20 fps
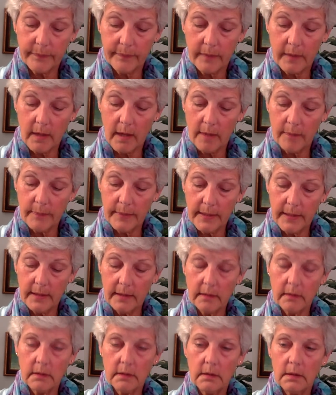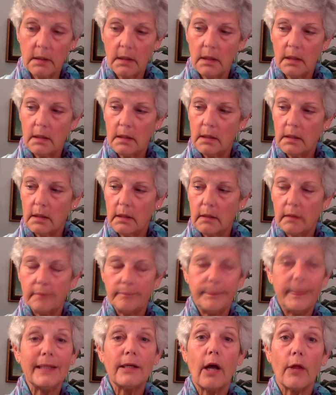not being
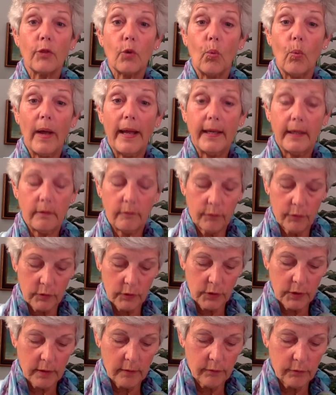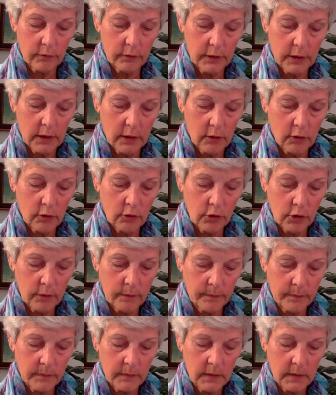on the wane for several years.